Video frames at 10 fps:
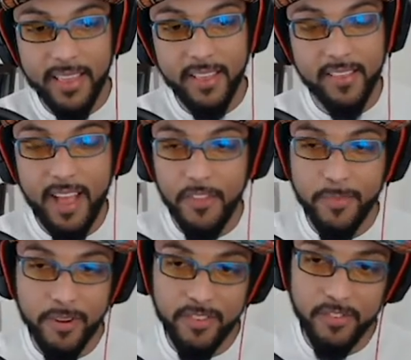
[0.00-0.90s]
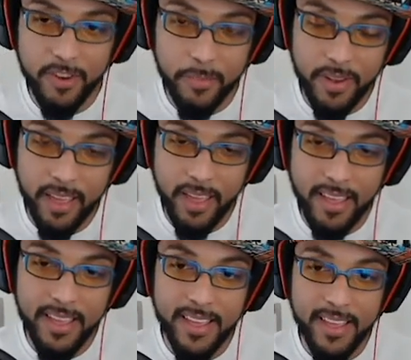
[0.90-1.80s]
how this person should play.
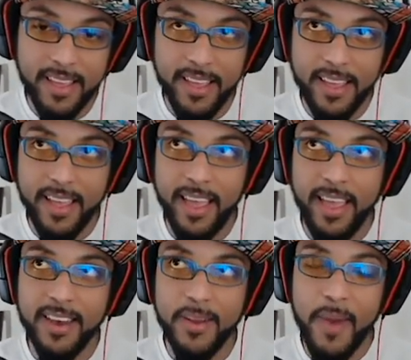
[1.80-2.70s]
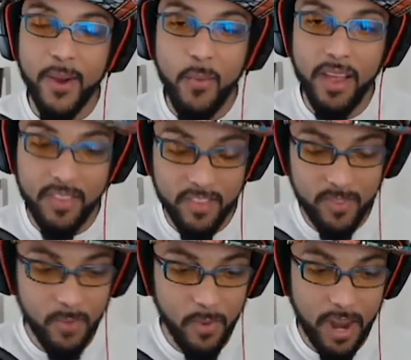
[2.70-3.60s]
And no matter what, this is
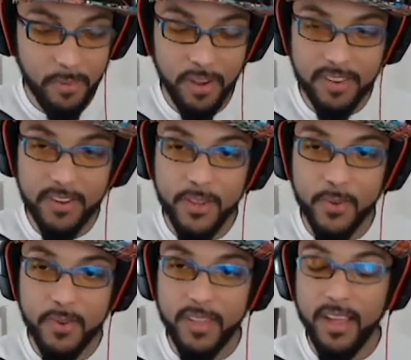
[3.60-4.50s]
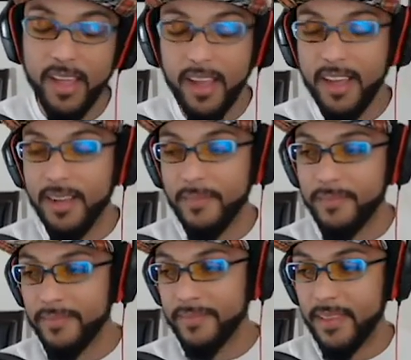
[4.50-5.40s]
what I'm going to do.
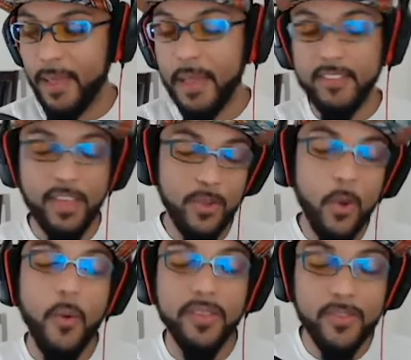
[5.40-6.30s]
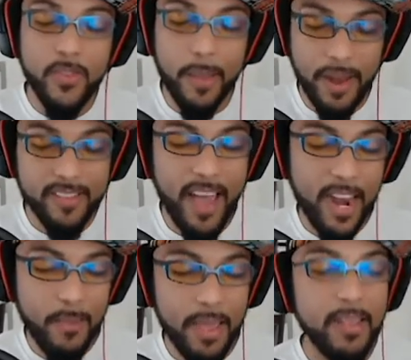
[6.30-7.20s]
I'm not saying you always do that, but that's kind
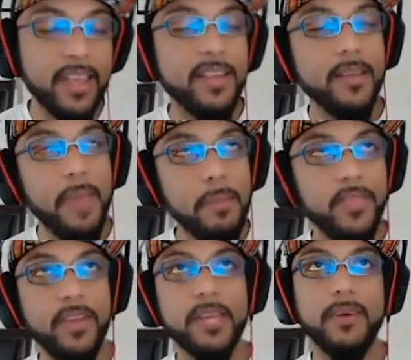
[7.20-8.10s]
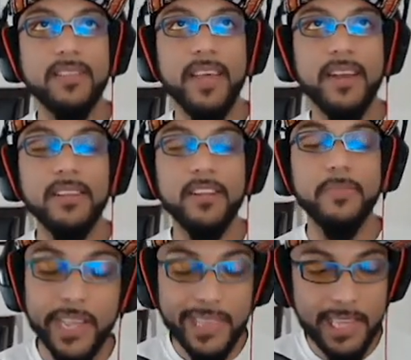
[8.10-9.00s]
of, it made me think about that a little bit.
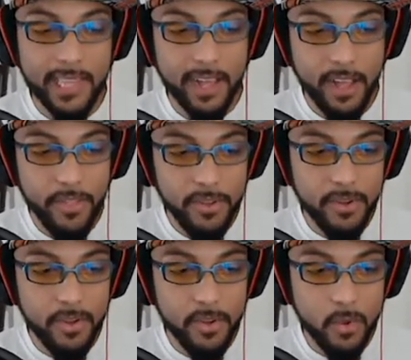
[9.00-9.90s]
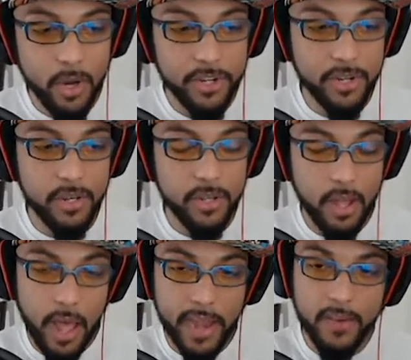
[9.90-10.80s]
The other question
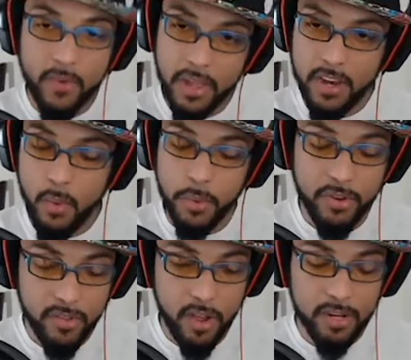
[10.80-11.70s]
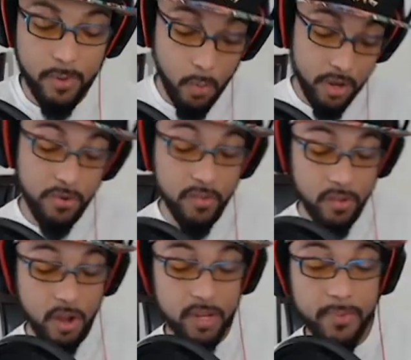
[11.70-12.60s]
kind of related to what we just talked about, what you just
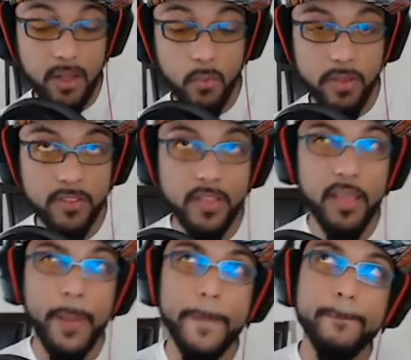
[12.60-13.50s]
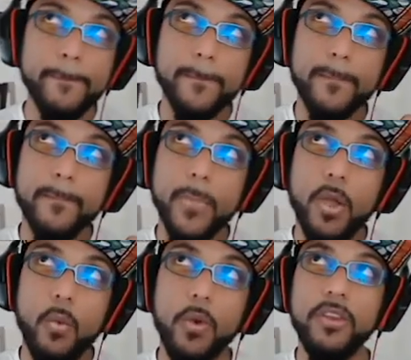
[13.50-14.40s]
talked about, was
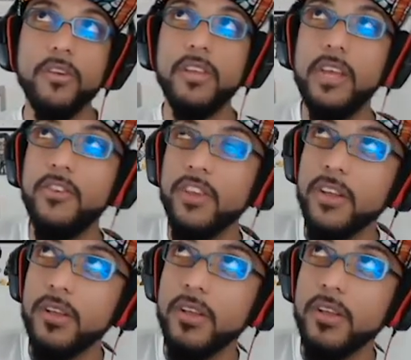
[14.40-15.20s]
when you're teaching